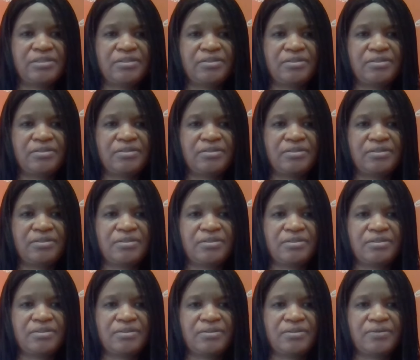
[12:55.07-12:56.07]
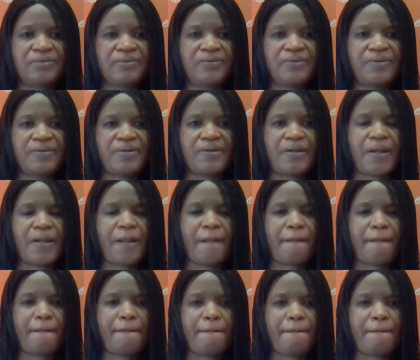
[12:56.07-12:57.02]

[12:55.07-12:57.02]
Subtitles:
Nobody speaks.